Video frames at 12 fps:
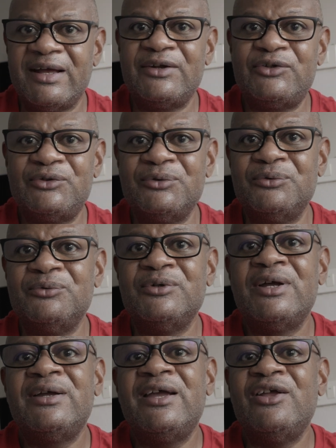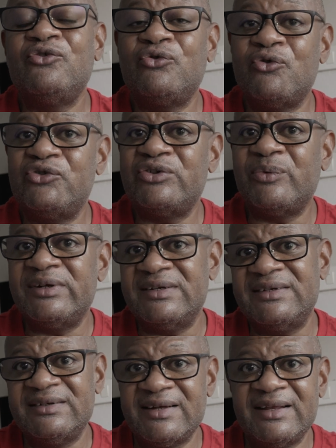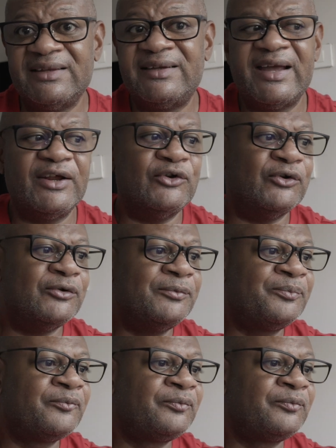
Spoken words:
not to encroach on what the Z9 can do.